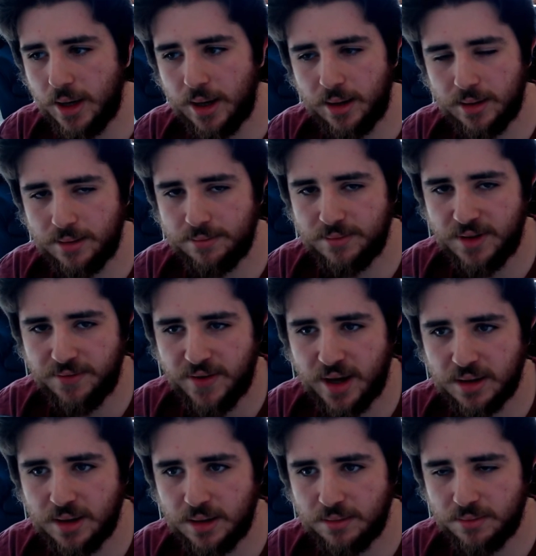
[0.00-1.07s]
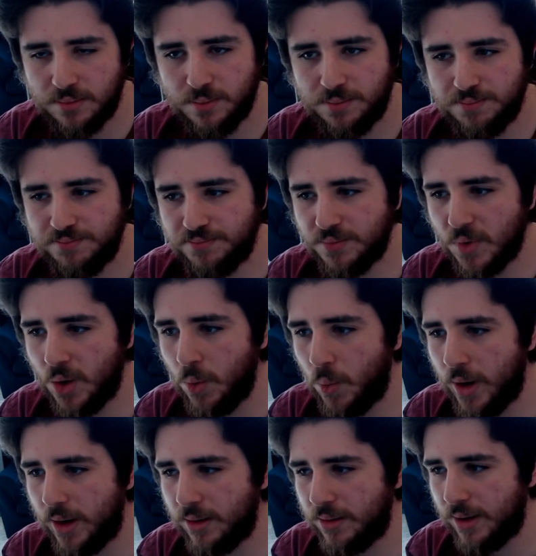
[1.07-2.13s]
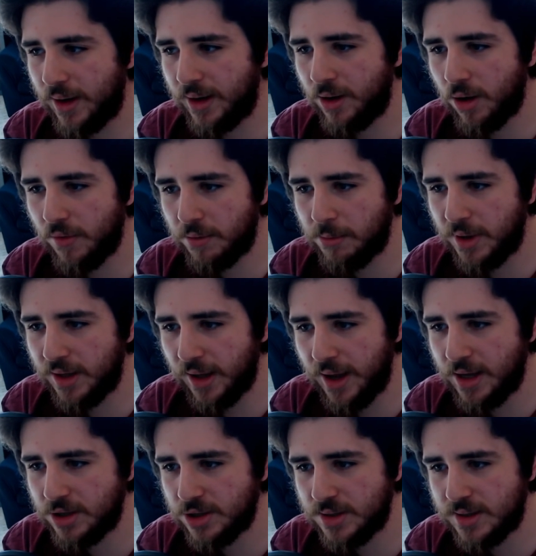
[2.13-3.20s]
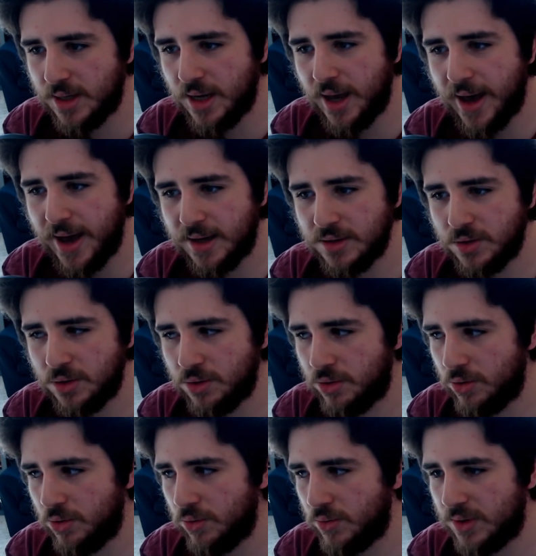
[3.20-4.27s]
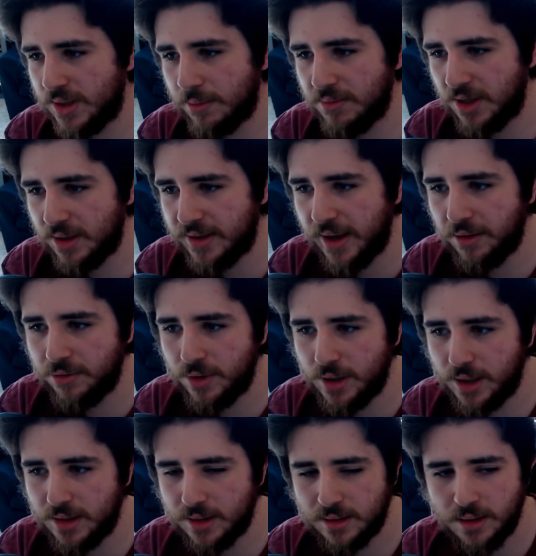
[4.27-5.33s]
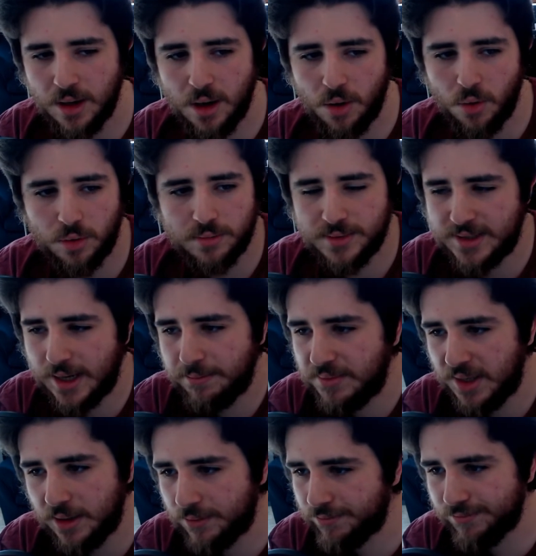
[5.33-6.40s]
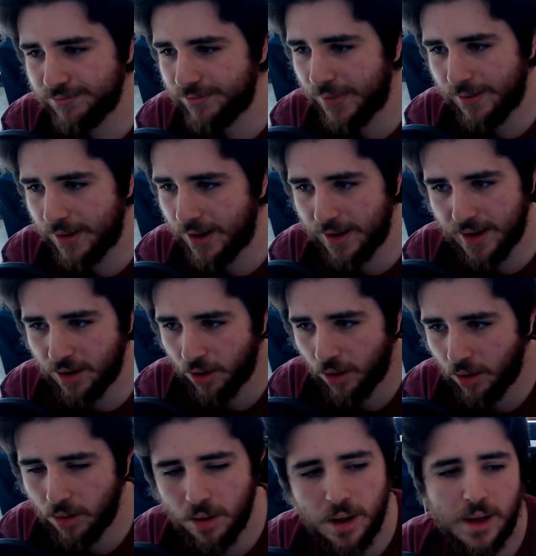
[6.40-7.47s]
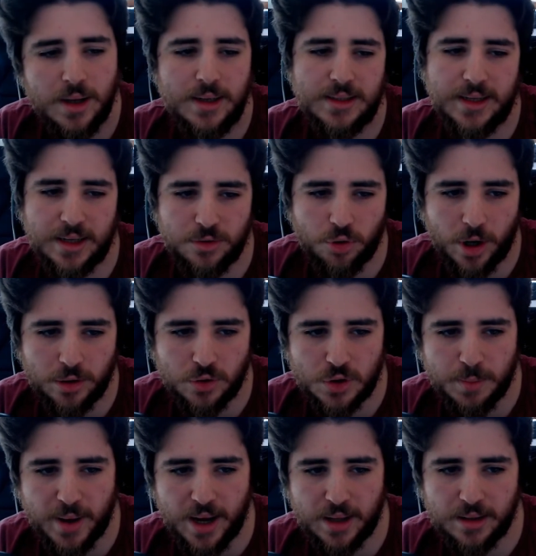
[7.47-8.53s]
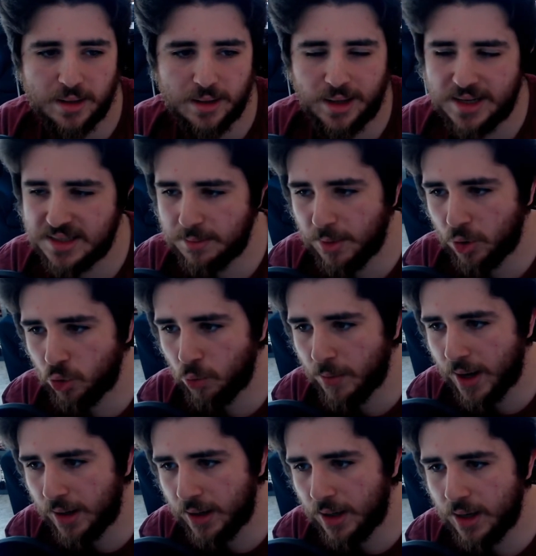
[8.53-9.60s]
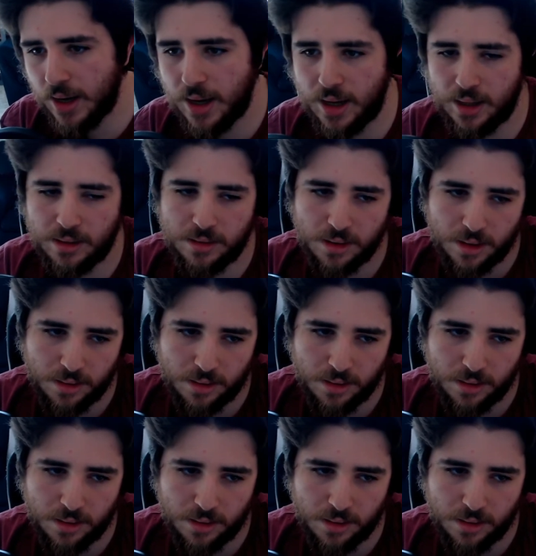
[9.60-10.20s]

and the fact that when a government agency has to do something tech related or something at all, they try to spend less amount of money and